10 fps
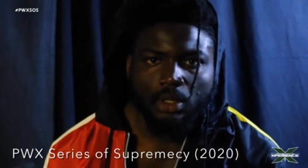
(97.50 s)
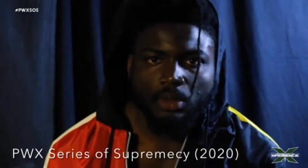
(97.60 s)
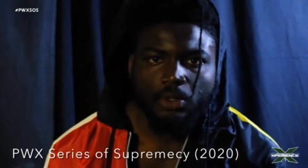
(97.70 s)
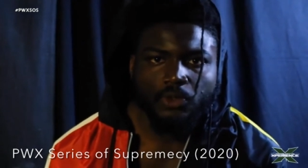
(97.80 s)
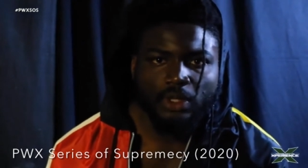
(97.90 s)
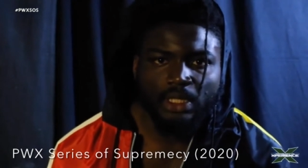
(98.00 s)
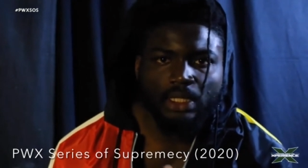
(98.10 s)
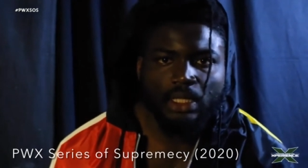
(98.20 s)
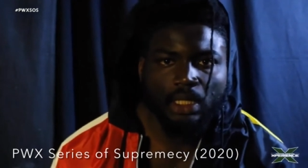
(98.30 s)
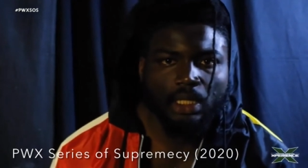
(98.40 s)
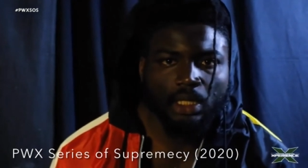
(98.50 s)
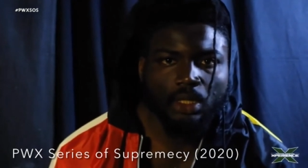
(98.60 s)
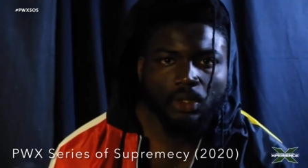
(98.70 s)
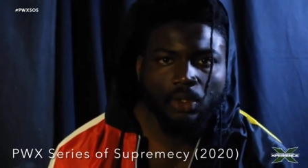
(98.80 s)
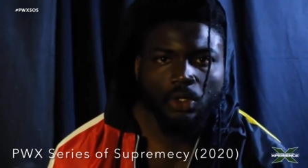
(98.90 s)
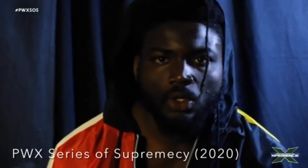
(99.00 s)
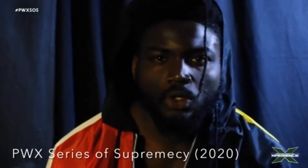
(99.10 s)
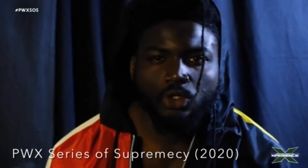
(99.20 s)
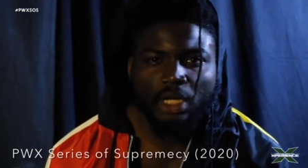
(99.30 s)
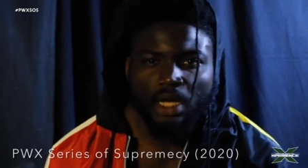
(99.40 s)
between a kid
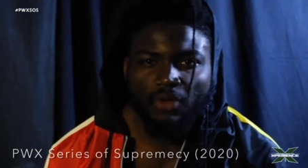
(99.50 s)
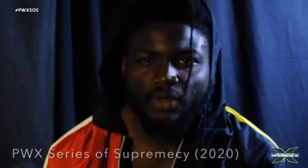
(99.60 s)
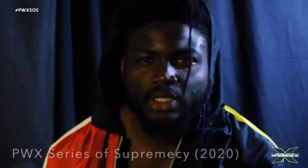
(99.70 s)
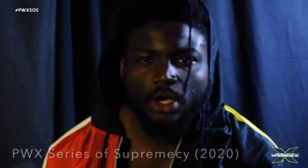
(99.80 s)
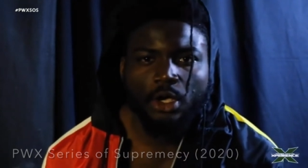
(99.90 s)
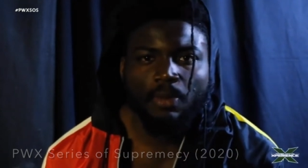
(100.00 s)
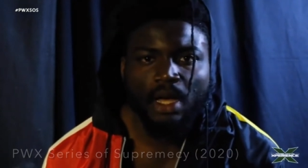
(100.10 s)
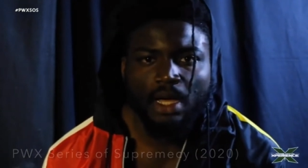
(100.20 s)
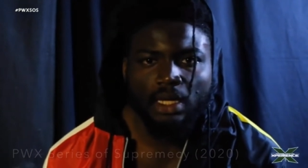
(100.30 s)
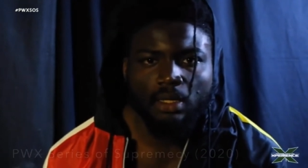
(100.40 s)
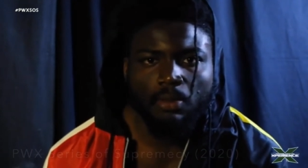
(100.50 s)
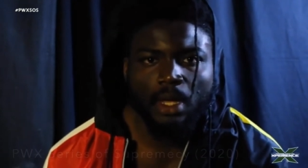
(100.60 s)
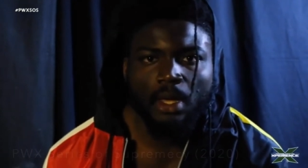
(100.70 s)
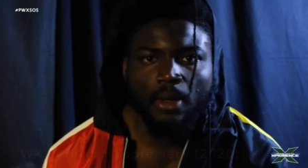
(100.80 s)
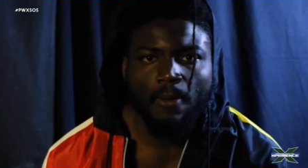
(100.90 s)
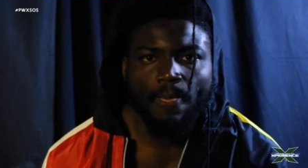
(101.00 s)
who's trying to convince everybody he the man